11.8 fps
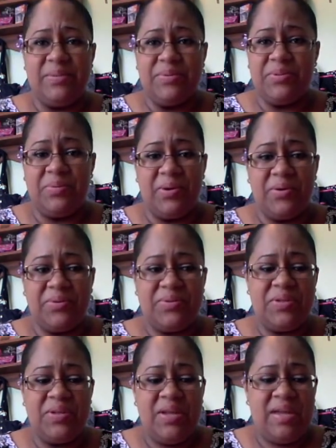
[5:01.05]
It was
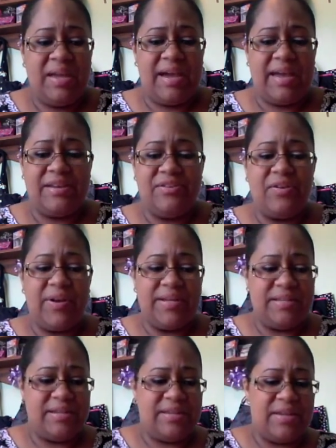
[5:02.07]
gross. I had no
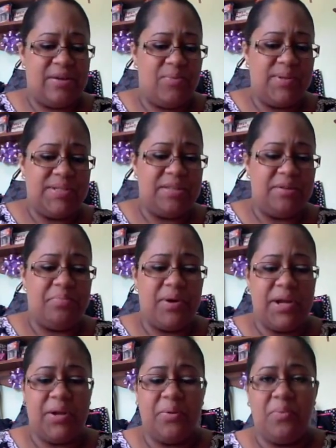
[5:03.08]
idea that once they
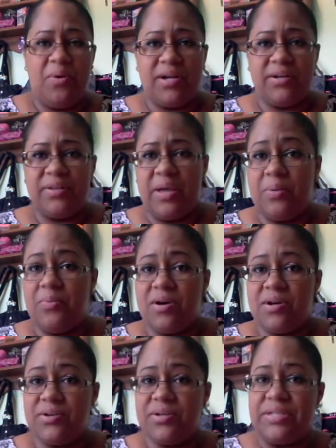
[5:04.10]
break your water, that
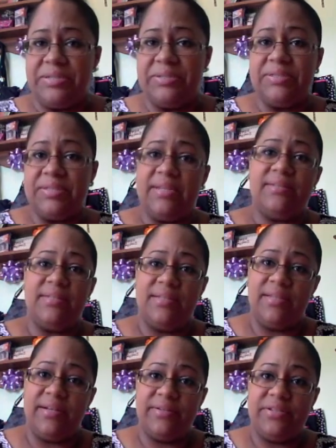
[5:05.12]
water still stays
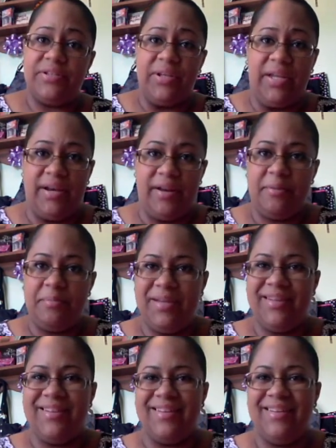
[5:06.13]
in there until you get up.
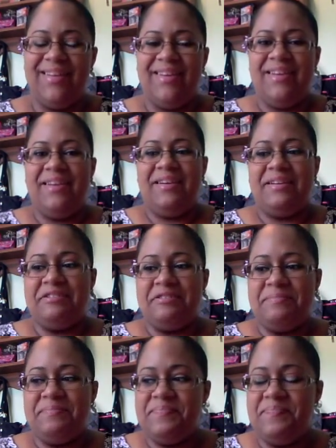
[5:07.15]

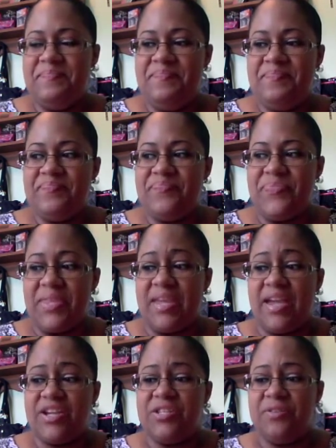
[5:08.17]
I
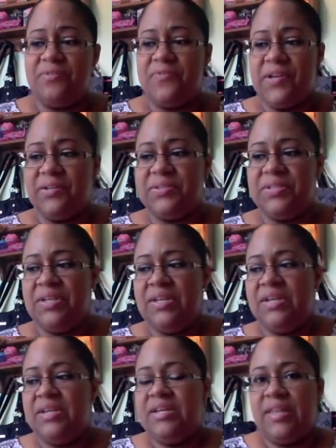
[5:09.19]
actually felt
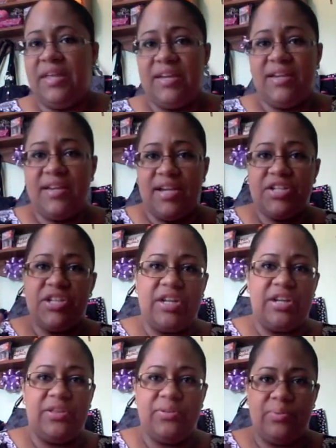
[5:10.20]
like a
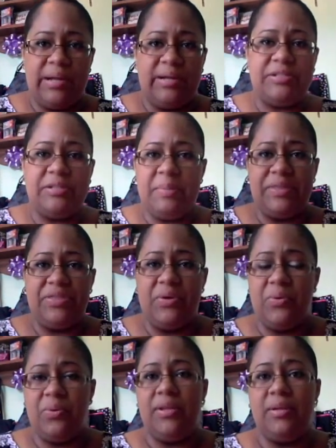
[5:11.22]
gushing throughout
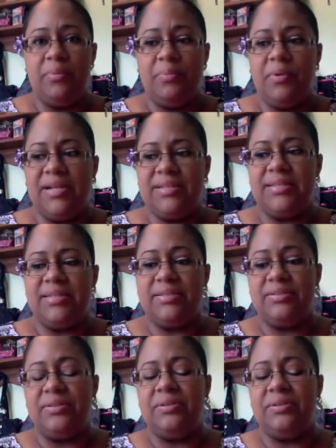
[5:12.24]
the whole labor process.